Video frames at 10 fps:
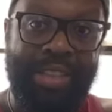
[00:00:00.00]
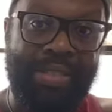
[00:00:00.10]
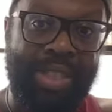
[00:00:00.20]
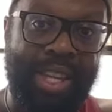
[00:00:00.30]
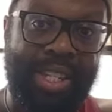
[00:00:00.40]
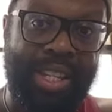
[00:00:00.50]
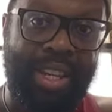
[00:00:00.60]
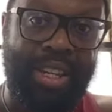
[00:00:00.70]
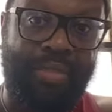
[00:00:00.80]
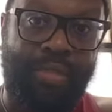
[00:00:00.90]
This
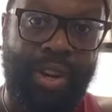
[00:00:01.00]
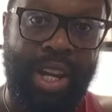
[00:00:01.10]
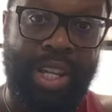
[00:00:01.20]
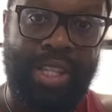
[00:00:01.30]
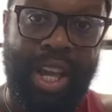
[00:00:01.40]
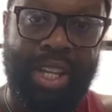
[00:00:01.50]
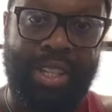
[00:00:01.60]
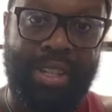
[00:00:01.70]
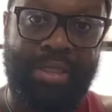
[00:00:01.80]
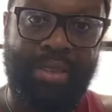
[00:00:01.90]
is freaking
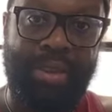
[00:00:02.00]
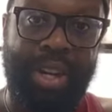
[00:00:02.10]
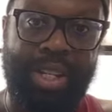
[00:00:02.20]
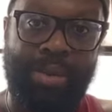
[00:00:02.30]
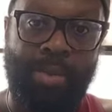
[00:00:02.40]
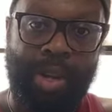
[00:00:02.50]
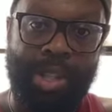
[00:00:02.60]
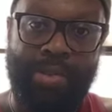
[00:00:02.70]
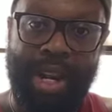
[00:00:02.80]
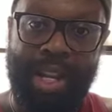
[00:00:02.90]
sexy, so get your walls
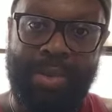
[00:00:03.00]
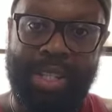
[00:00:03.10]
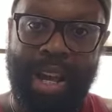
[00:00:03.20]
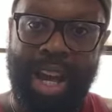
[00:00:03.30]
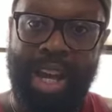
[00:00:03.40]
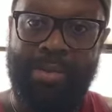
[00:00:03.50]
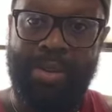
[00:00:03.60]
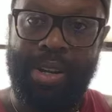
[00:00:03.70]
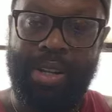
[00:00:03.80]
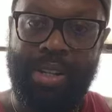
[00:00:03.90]
ready because I am
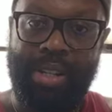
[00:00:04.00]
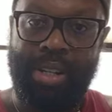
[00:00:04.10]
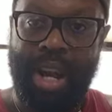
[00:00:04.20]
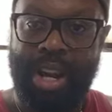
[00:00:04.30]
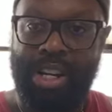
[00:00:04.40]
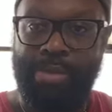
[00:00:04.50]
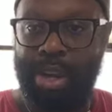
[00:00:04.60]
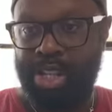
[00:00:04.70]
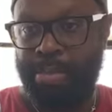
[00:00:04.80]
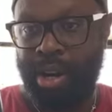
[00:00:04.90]
going to just tear your
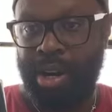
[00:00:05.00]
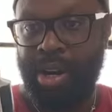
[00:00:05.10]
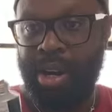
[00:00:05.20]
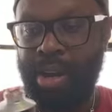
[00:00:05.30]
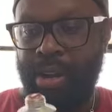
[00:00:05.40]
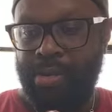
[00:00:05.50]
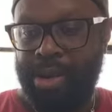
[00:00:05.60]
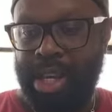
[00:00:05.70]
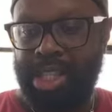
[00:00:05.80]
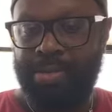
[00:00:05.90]
place apart when I
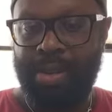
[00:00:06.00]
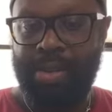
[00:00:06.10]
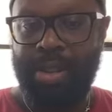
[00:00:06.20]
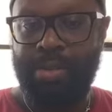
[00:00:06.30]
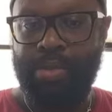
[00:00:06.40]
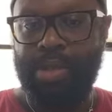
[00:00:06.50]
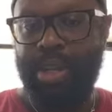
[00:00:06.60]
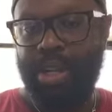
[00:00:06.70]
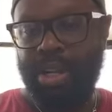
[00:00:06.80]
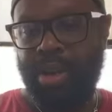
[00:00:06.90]
get some earth tones
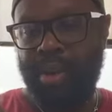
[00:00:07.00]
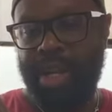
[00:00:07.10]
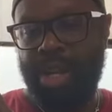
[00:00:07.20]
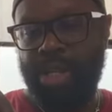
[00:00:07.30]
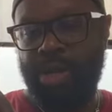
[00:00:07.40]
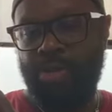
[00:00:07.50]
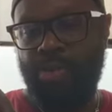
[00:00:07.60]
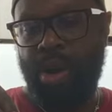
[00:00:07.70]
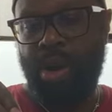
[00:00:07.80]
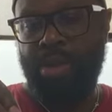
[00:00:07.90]
going on your
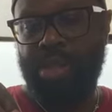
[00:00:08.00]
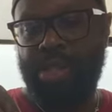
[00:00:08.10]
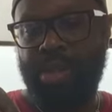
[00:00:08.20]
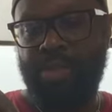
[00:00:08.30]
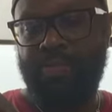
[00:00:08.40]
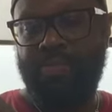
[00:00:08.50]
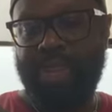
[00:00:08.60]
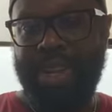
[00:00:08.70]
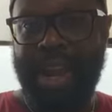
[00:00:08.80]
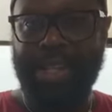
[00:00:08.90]
walls soon.
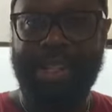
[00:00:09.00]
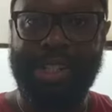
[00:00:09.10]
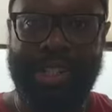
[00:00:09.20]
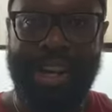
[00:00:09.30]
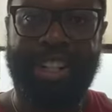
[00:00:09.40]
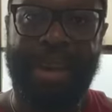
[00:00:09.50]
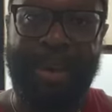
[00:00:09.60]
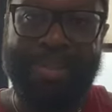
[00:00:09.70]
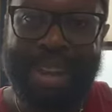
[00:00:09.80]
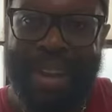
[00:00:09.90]
And actually, you should head out to my
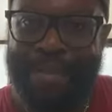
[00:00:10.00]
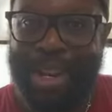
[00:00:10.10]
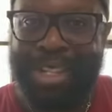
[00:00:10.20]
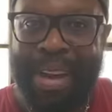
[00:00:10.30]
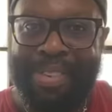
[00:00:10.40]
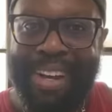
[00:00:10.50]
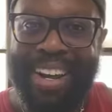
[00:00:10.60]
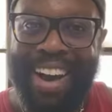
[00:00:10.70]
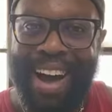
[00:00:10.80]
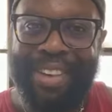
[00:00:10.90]
website,
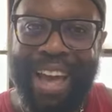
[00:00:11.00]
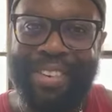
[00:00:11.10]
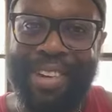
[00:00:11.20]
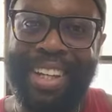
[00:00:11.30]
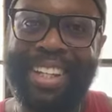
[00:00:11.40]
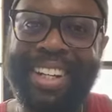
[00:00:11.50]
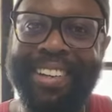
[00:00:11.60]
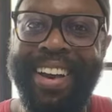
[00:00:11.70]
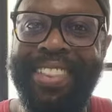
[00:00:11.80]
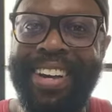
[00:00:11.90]
brendanspivey.com, and have a really good look
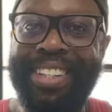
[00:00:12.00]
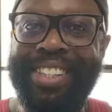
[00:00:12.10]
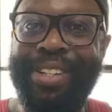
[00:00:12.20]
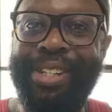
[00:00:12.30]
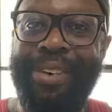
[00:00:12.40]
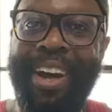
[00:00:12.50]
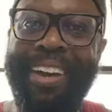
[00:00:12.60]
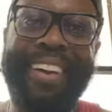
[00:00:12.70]
around there and see what you want.